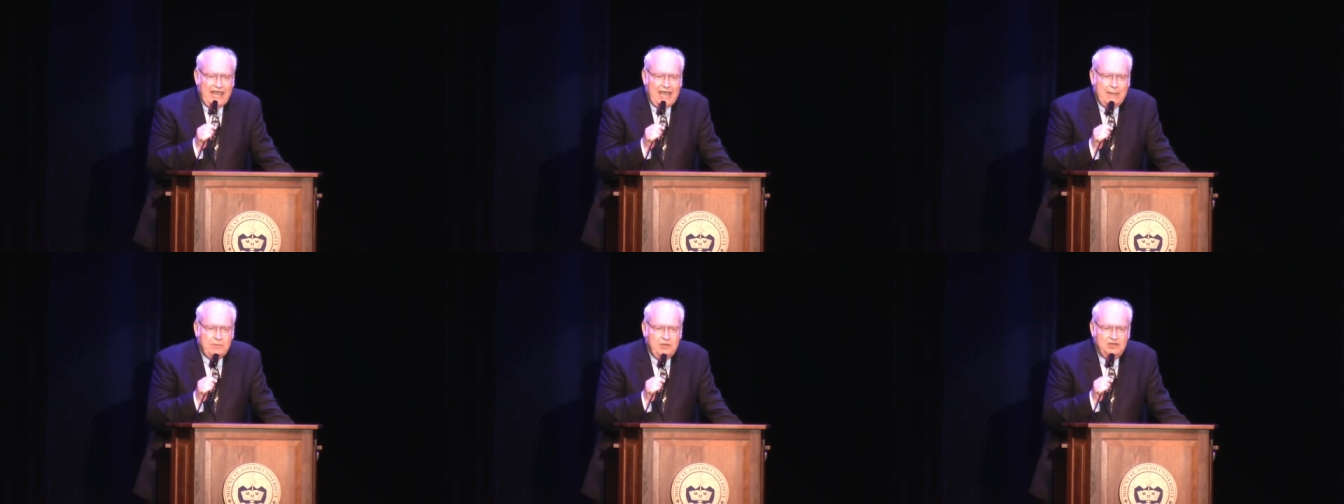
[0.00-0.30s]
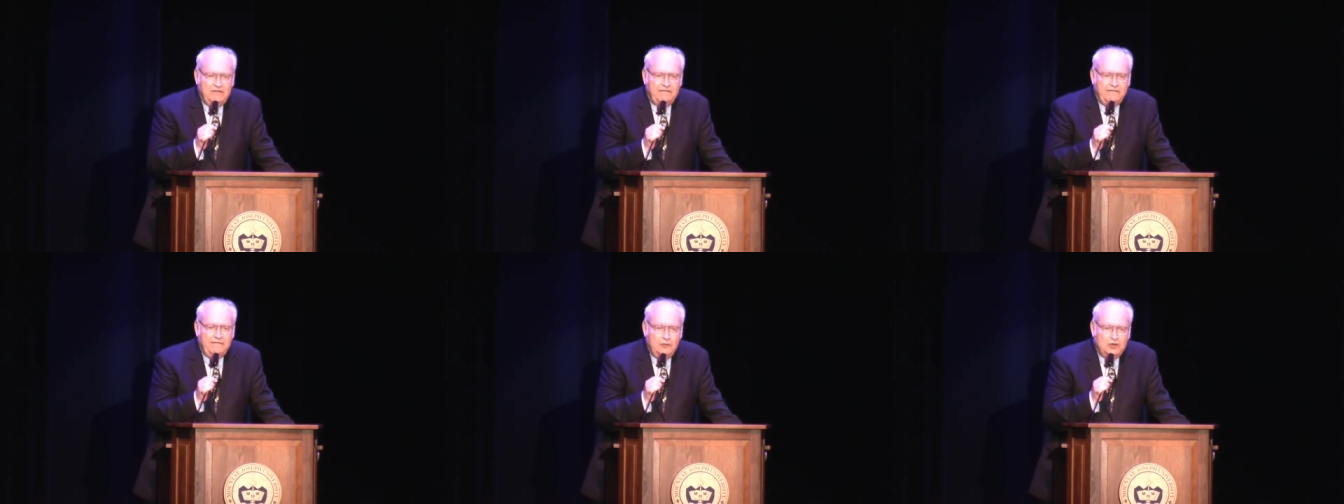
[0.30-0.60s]

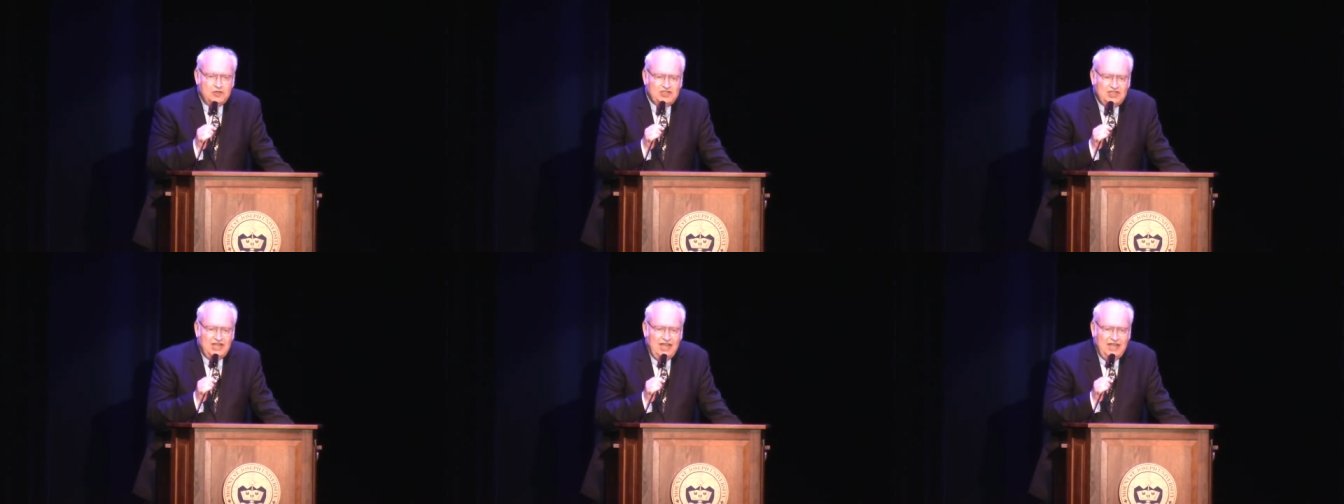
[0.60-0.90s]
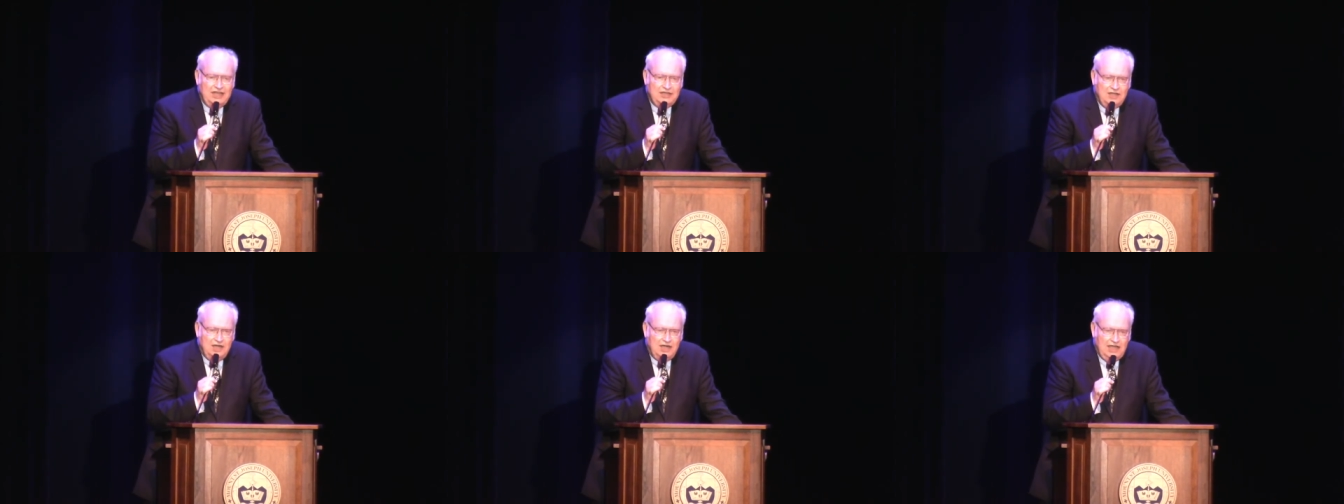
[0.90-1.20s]
happened the first
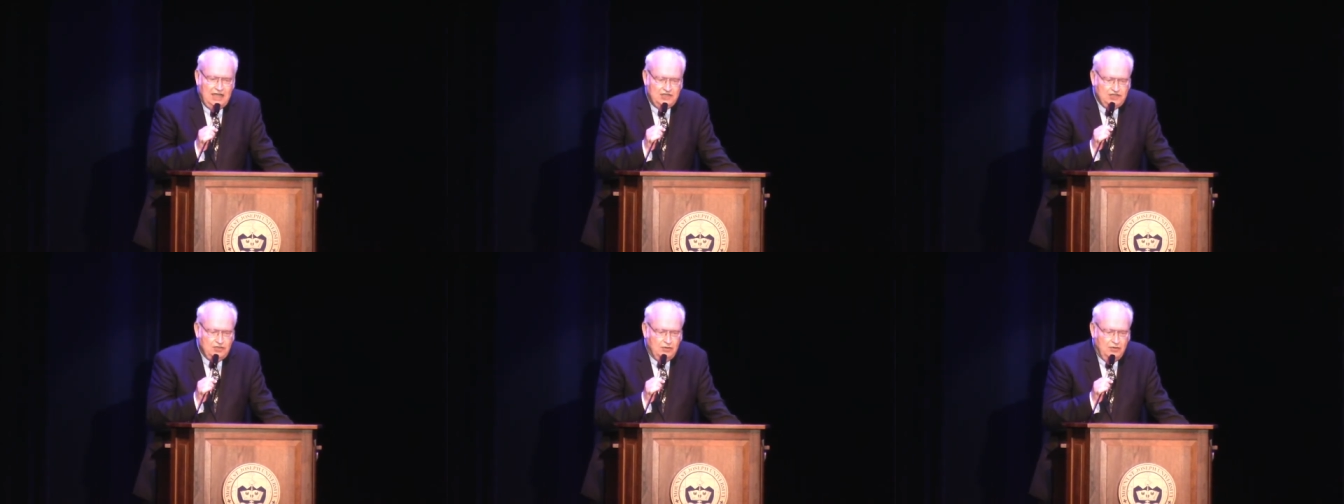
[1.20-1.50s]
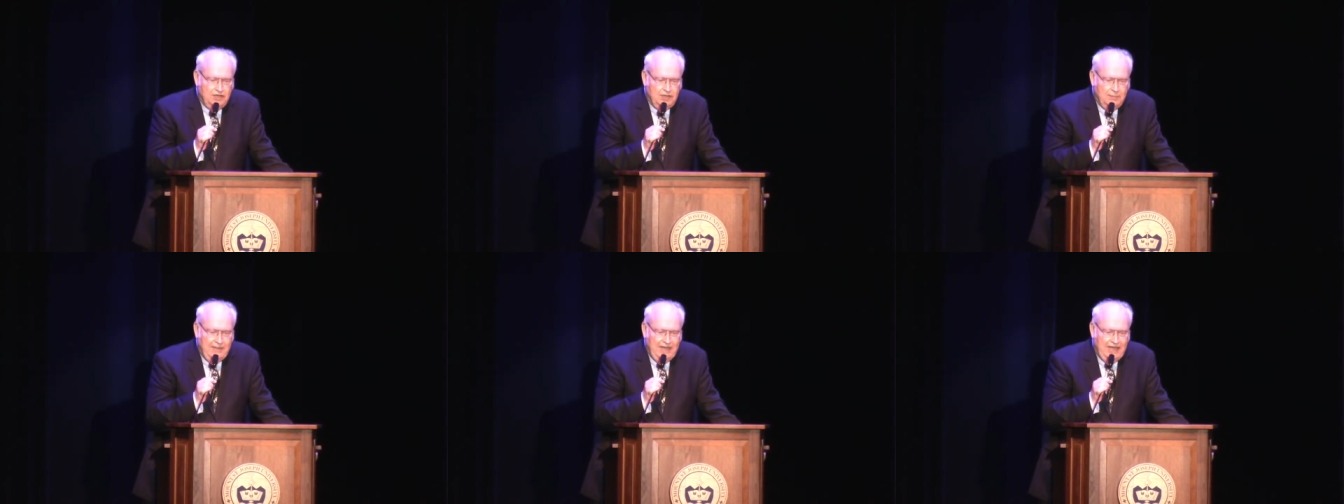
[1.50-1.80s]
night that I
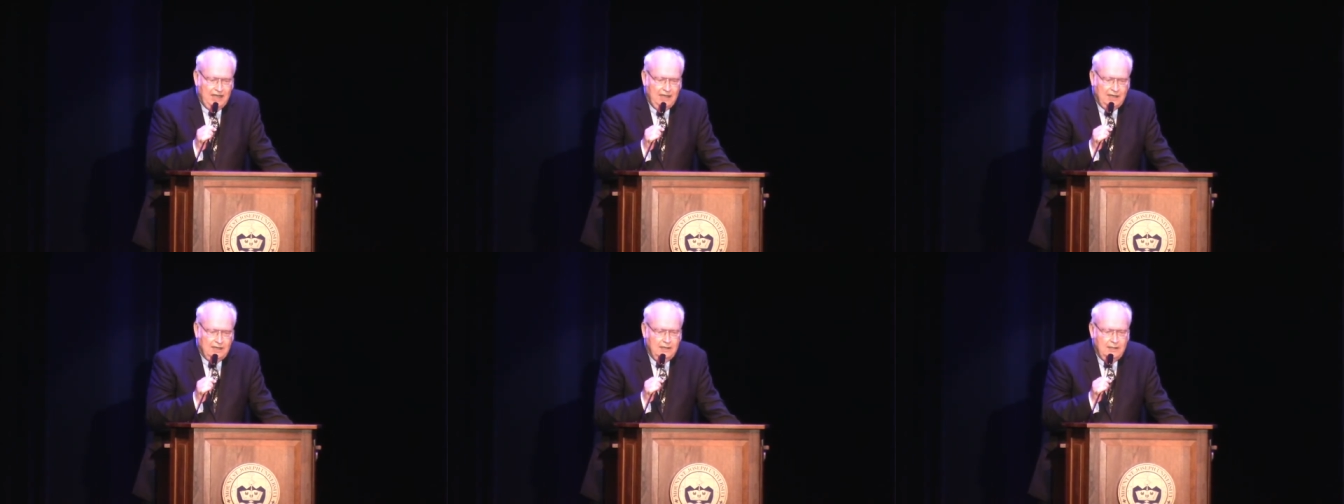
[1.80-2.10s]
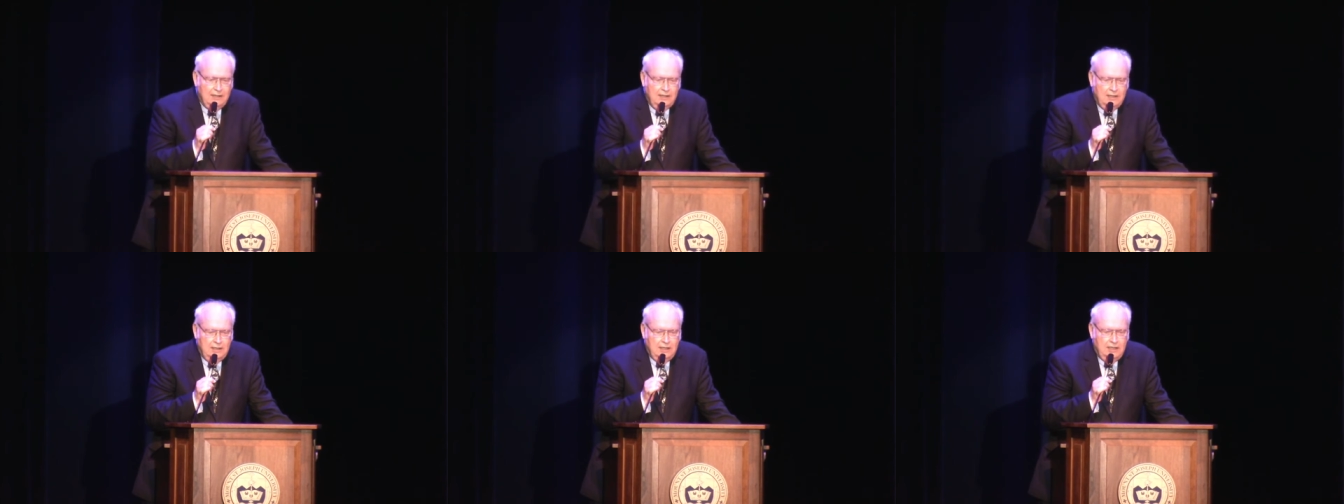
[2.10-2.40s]
joined the band.
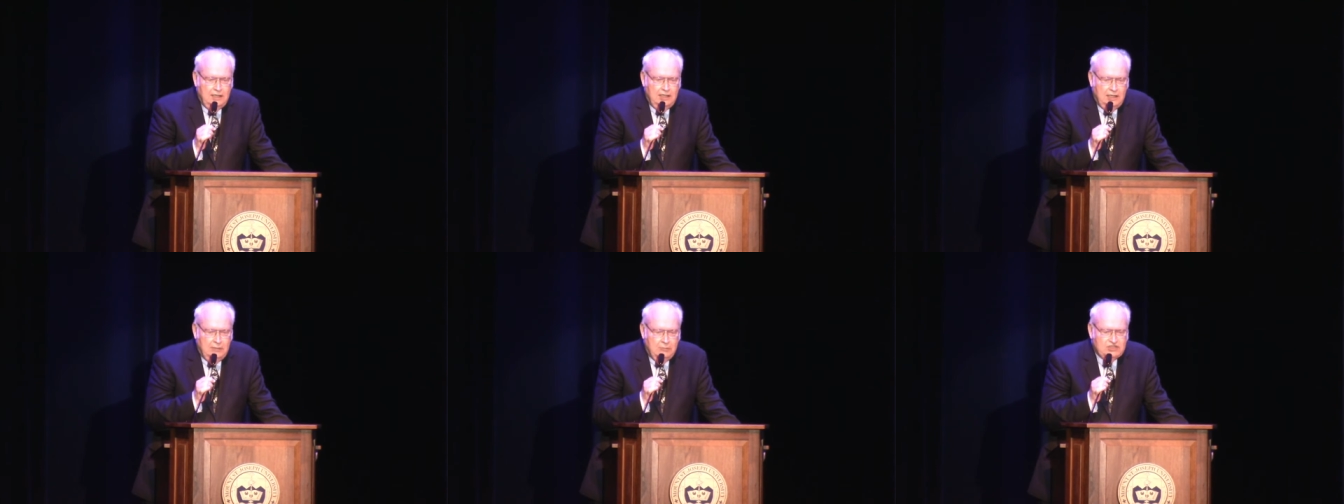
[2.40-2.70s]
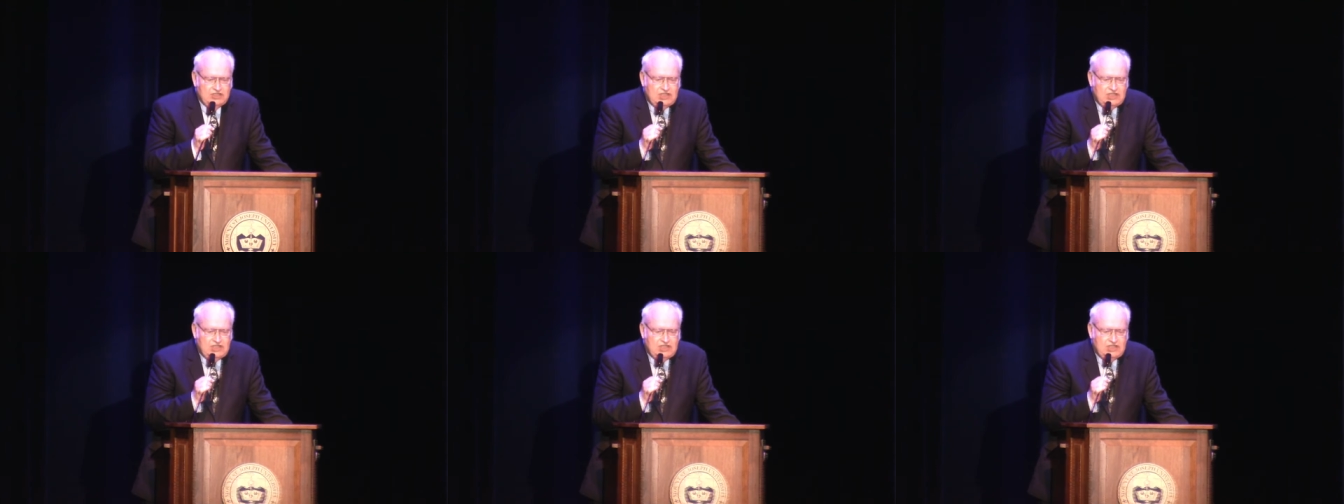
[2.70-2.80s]
It